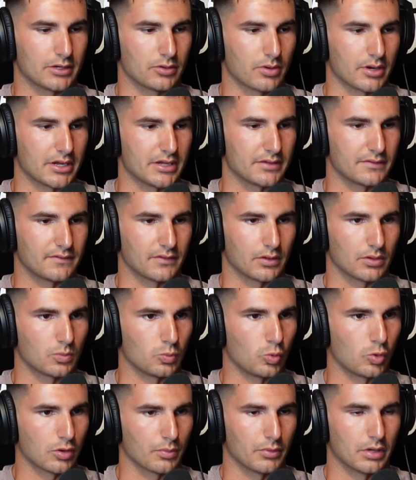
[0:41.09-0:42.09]
great to
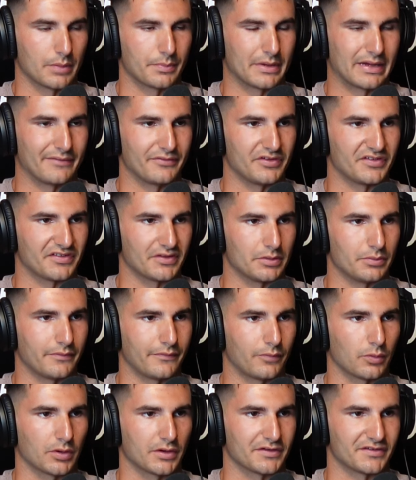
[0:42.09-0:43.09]
warm up, obviously,
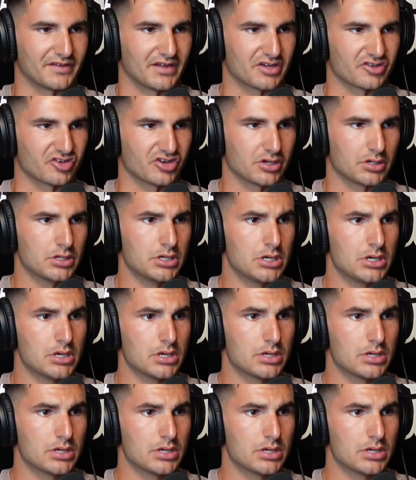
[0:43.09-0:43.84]
before a session.